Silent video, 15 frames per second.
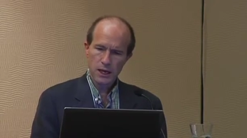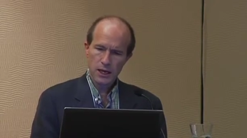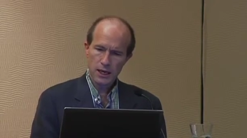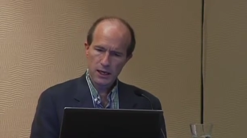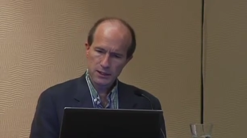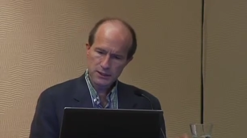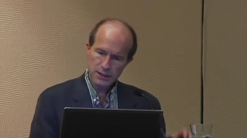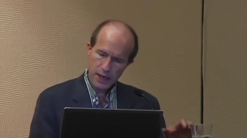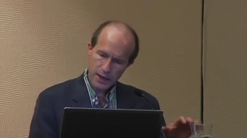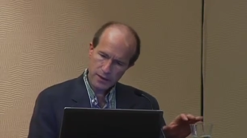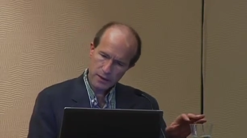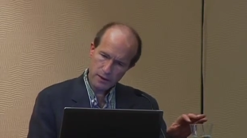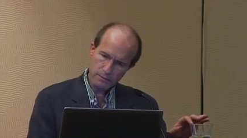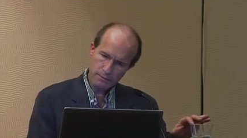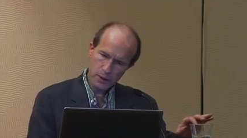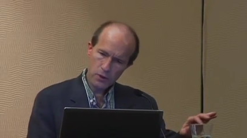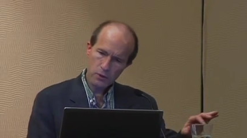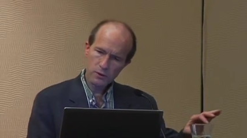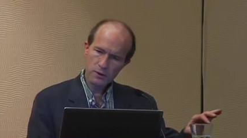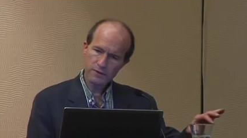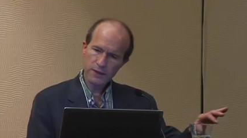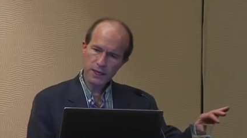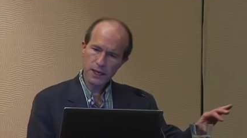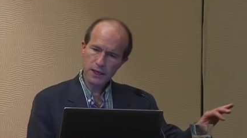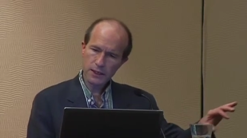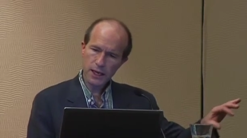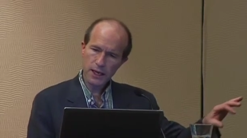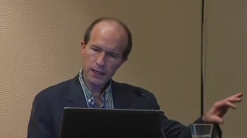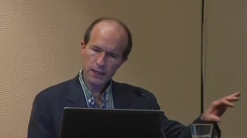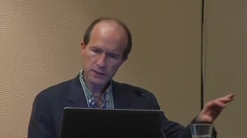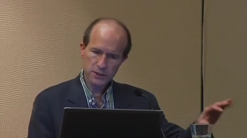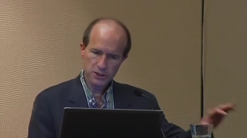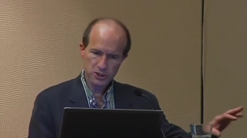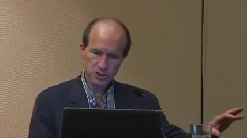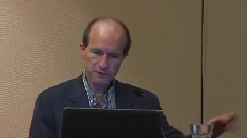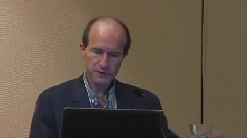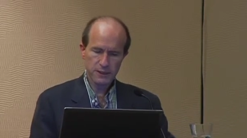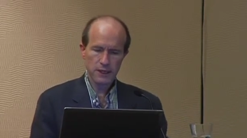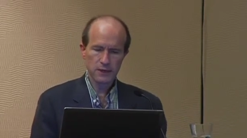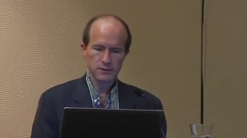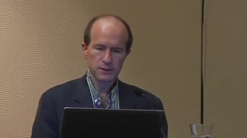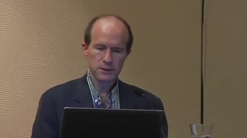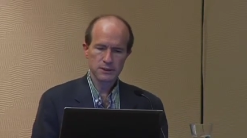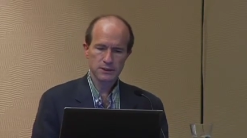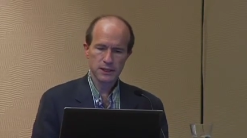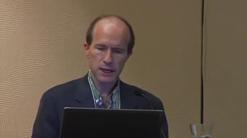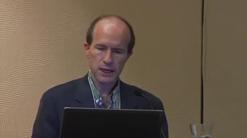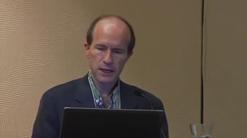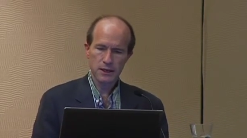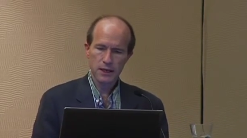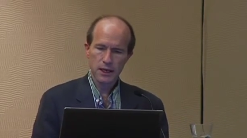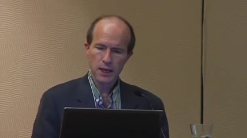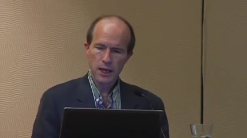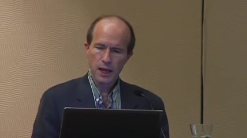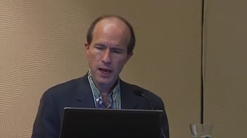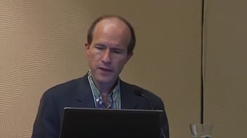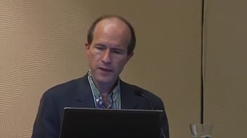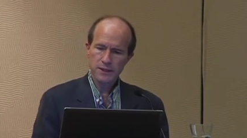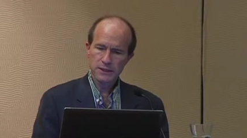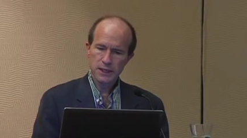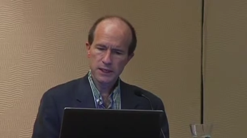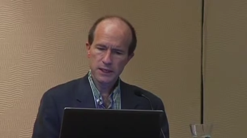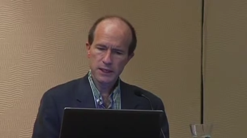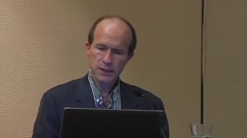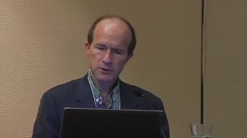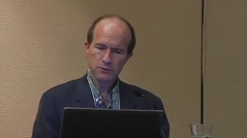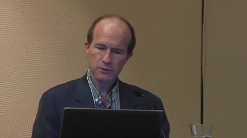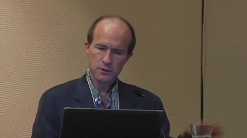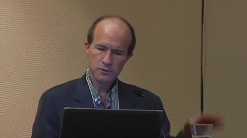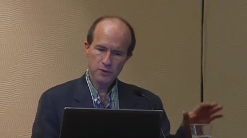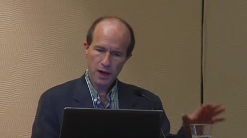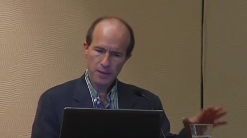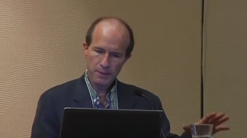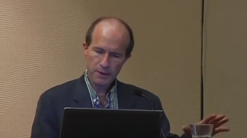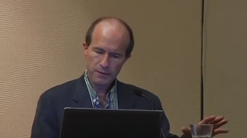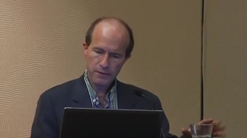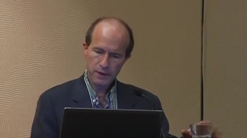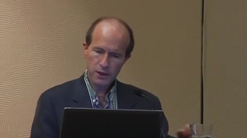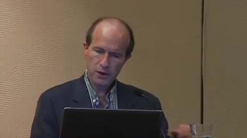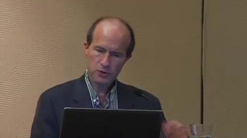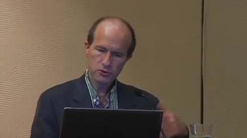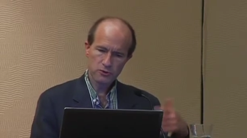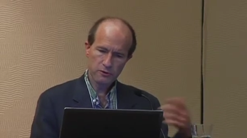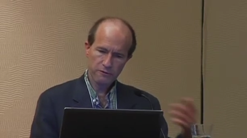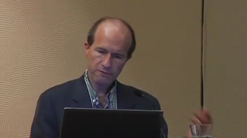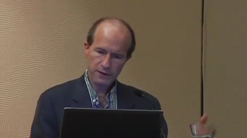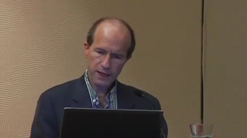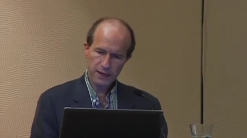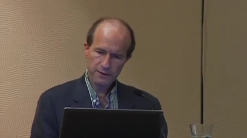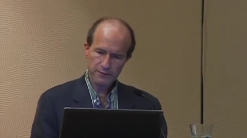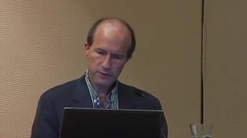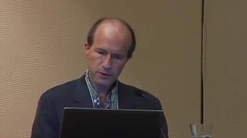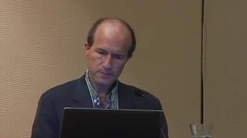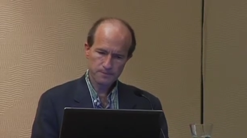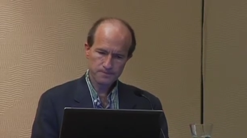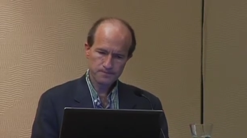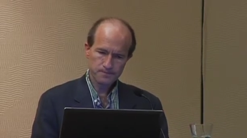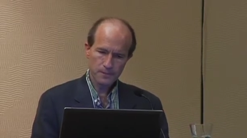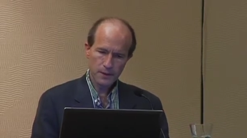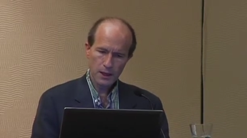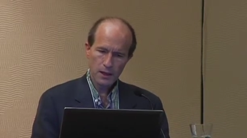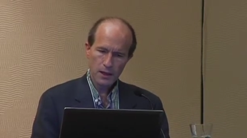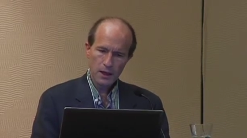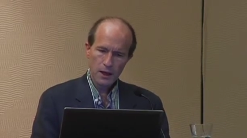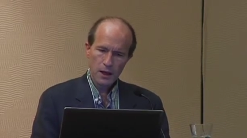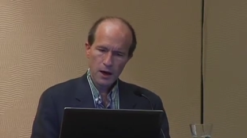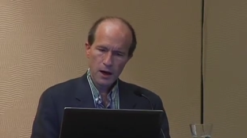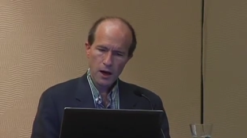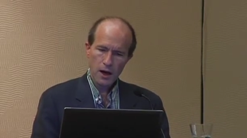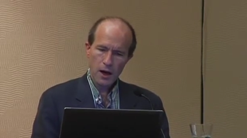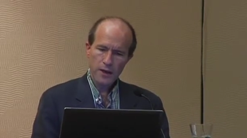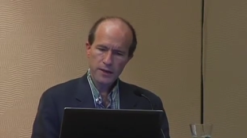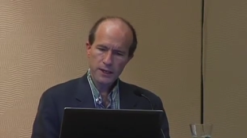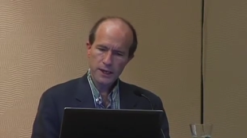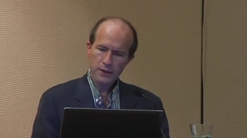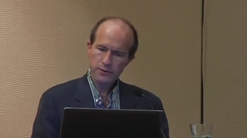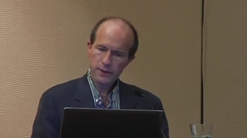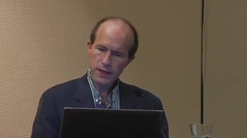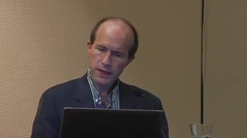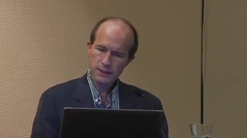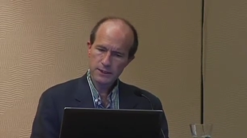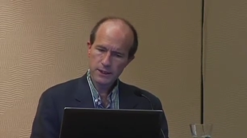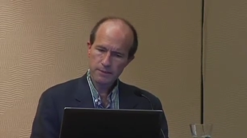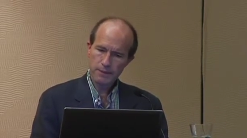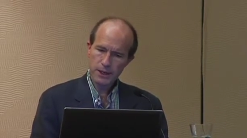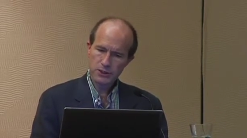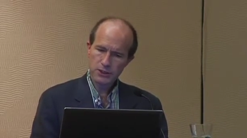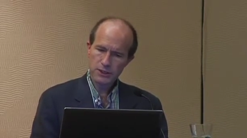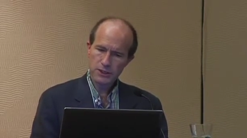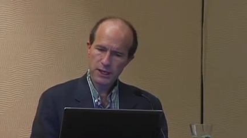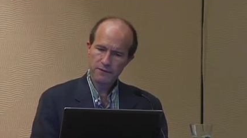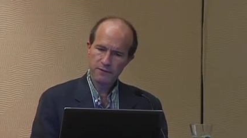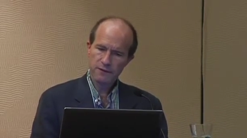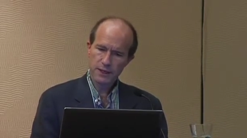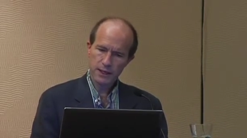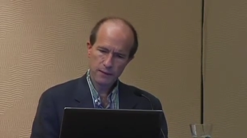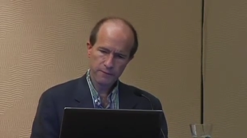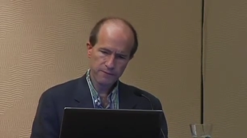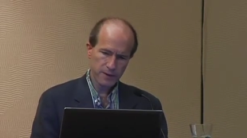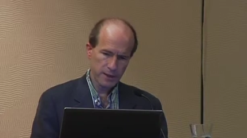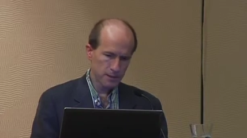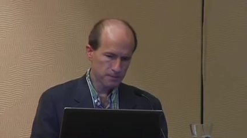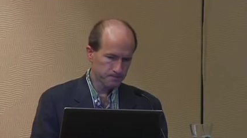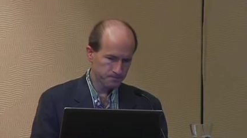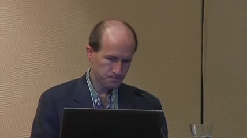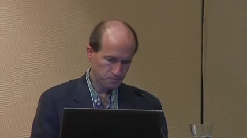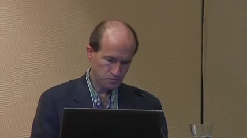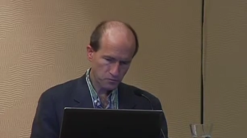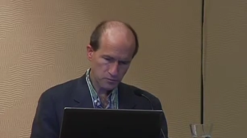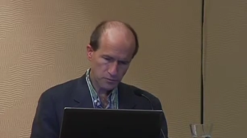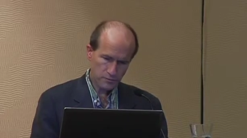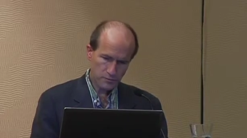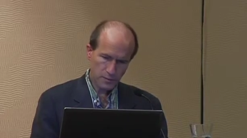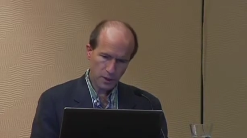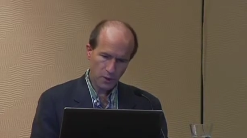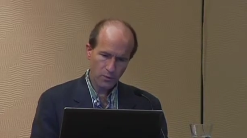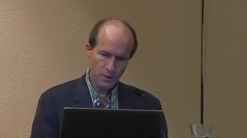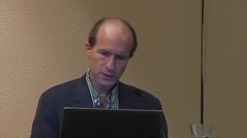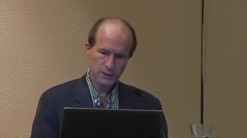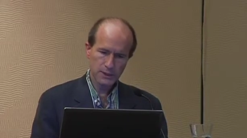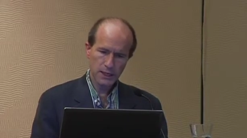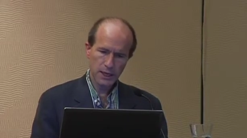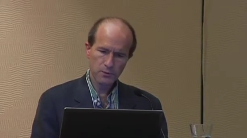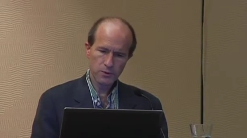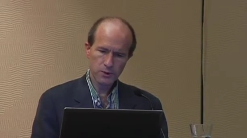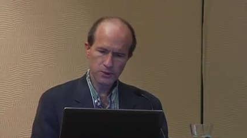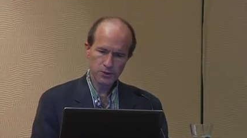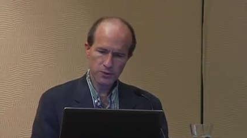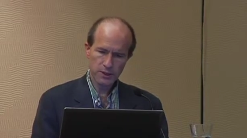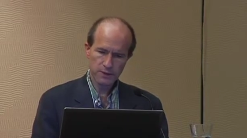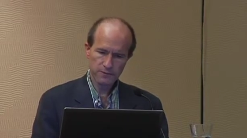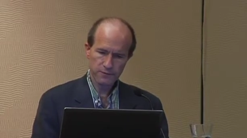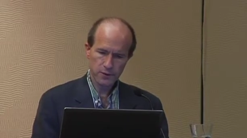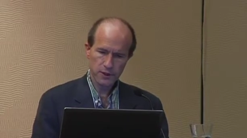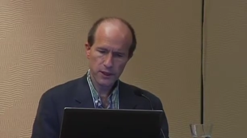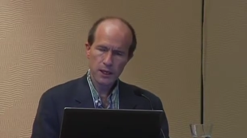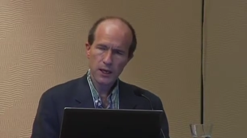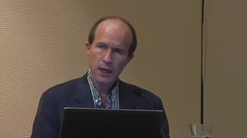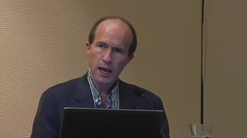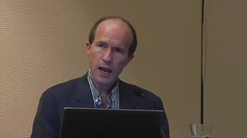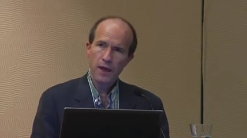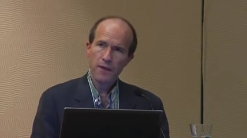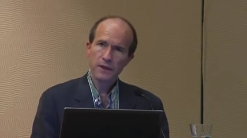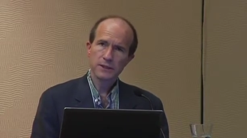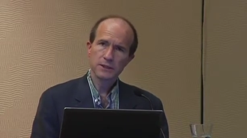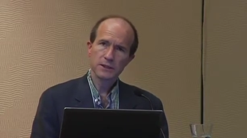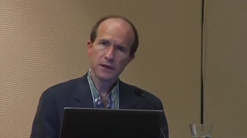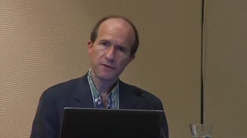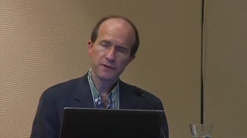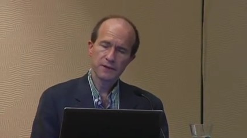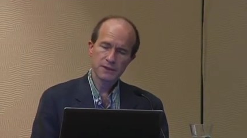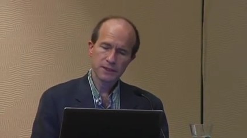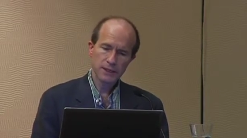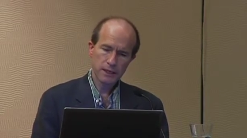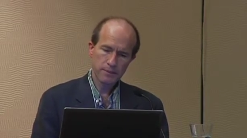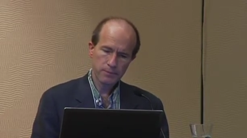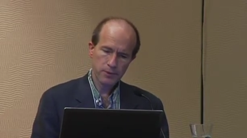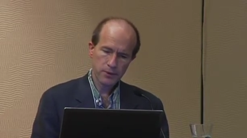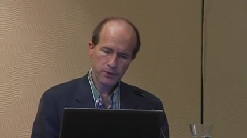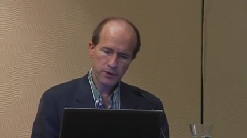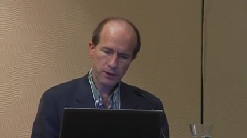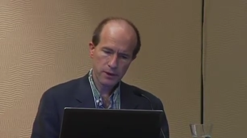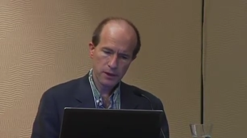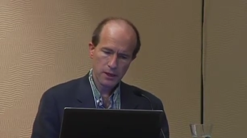a sign that the bone of the calcaneus is shifted out to the side. And this can lead to a dropping of the arch or a flat foot. On the other hand, some patients have club feet, which is an inward turning foot, and this is often seen at birth.